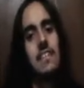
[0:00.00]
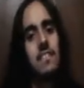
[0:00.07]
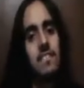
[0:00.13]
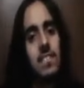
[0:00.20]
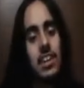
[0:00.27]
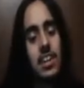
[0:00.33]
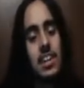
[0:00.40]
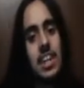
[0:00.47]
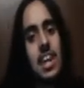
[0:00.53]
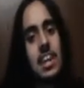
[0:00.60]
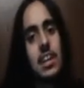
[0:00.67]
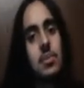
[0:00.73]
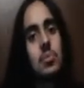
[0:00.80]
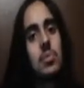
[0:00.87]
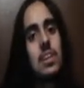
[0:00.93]
But yeah,
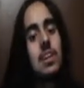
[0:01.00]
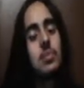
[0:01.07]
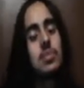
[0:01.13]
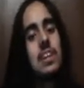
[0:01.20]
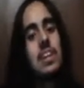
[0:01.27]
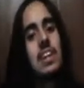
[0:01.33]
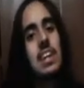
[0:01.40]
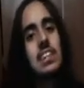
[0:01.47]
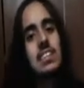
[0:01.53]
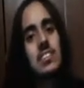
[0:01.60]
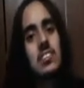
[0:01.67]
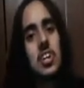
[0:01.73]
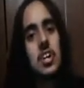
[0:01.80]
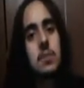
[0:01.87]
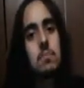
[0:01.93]
he was sitting next to
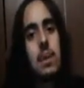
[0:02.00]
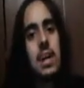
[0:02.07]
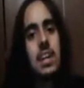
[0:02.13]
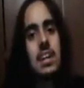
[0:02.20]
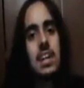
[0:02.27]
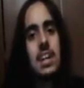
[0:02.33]
Josh Peck,